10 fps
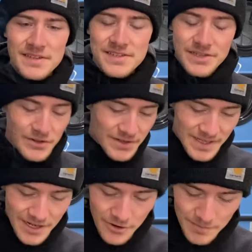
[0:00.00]

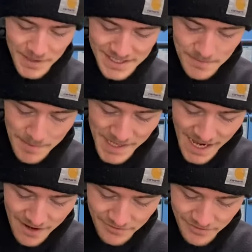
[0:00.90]
Certainly no complaints on my
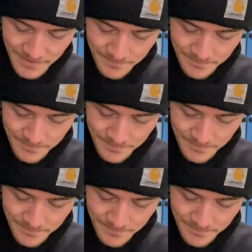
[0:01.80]
behalf.